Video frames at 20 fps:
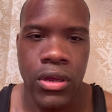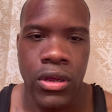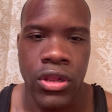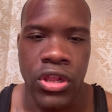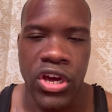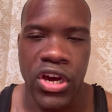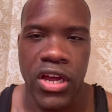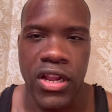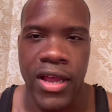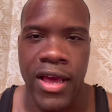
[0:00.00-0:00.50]

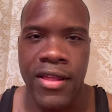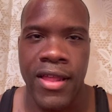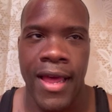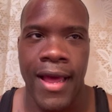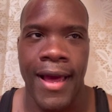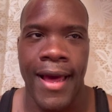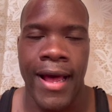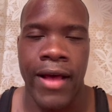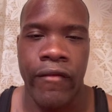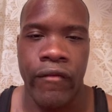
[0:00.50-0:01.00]
Yungeen Ace
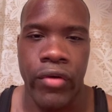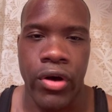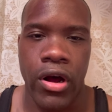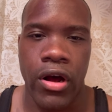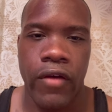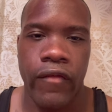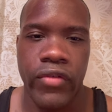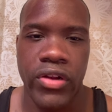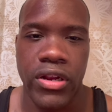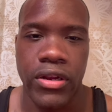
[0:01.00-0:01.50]
had got
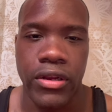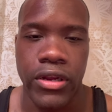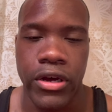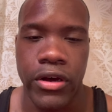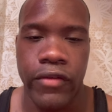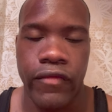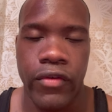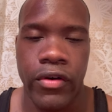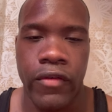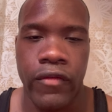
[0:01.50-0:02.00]
involved in the
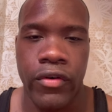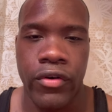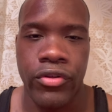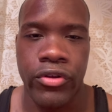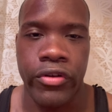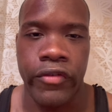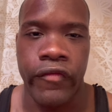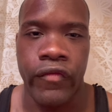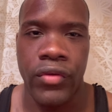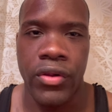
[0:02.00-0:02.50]
death of
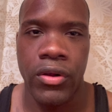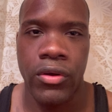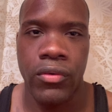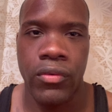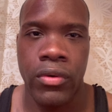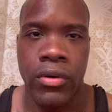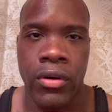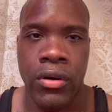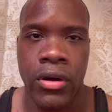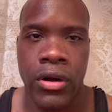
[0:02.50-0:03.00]
Andre Fuller,
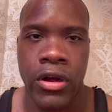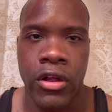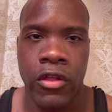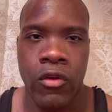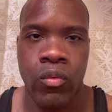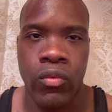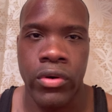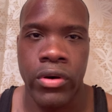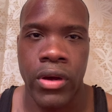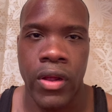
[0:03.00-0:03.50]
or uh, to
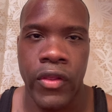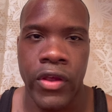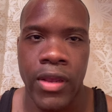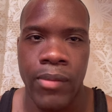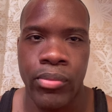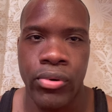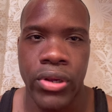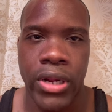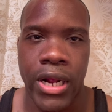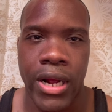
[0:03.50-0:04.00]
where I think he
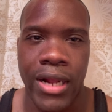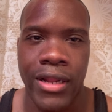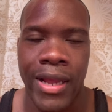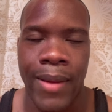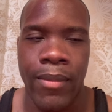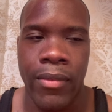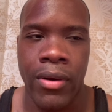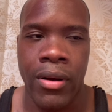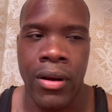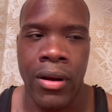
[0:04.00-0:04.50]
put out a,
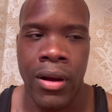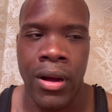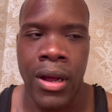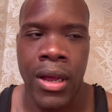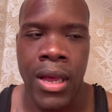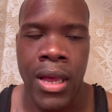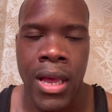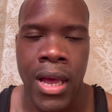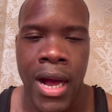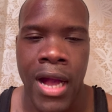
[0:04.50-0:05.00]
a
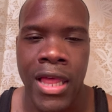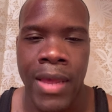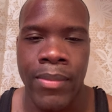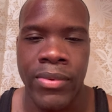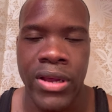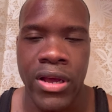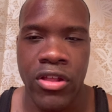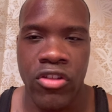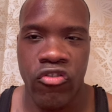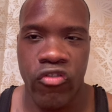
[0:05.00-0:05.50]
type
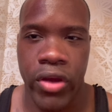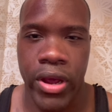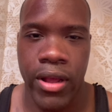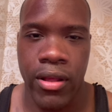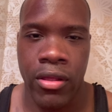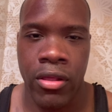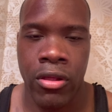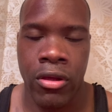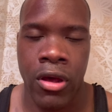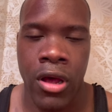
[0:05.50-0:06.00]
of
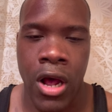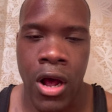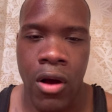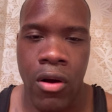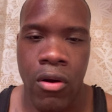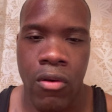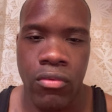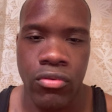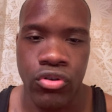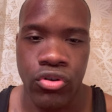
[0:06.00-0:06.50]
track
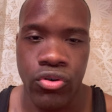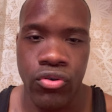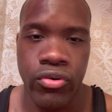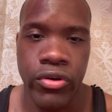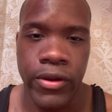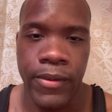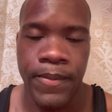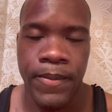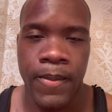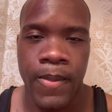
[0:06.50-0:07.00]
called "Do
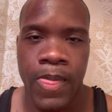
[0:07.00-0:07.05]
It."